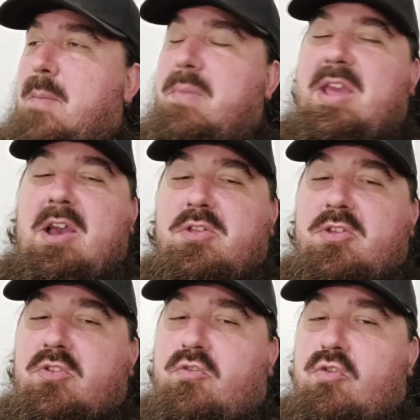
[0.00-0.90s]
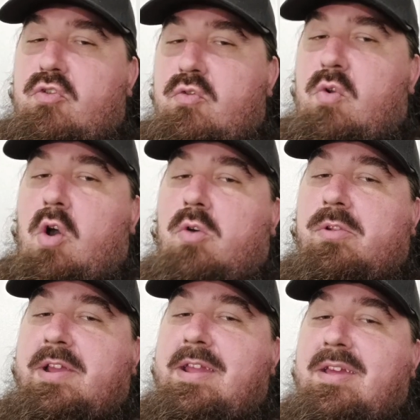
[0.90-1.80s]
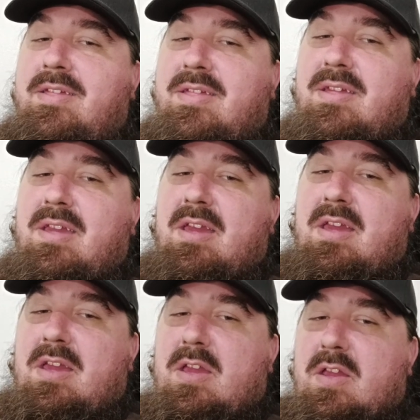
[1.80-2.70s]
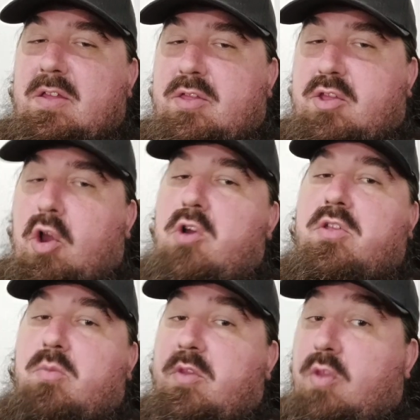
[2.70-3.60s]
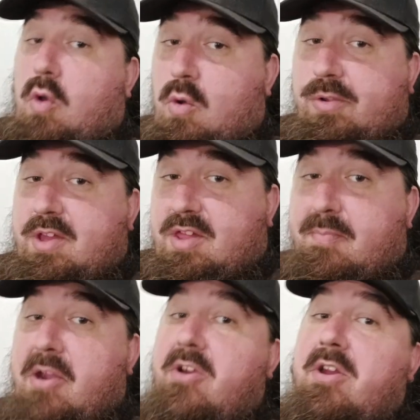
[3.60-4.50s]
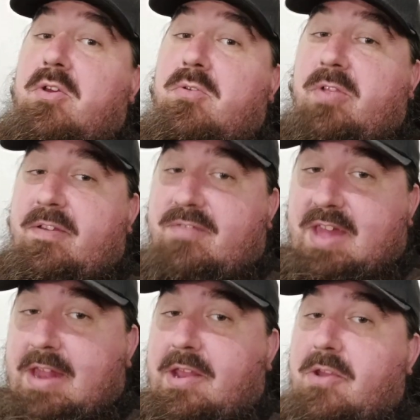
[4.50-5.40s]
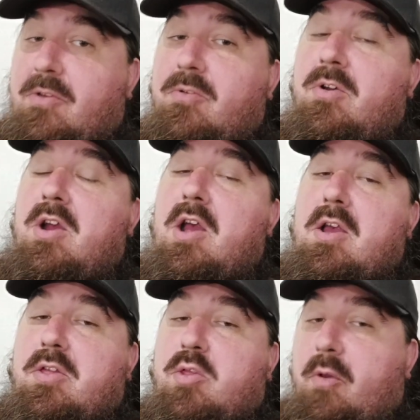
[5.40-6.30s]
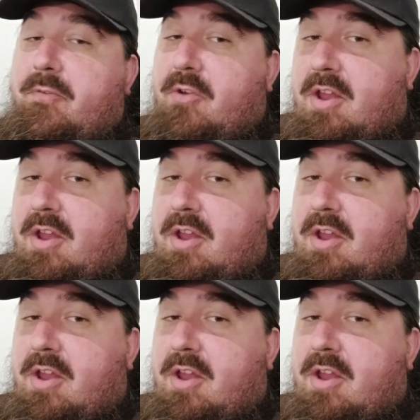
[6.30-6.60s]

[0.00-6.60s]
because true holiness starts with the Holy Spirit who lives in you. So if you're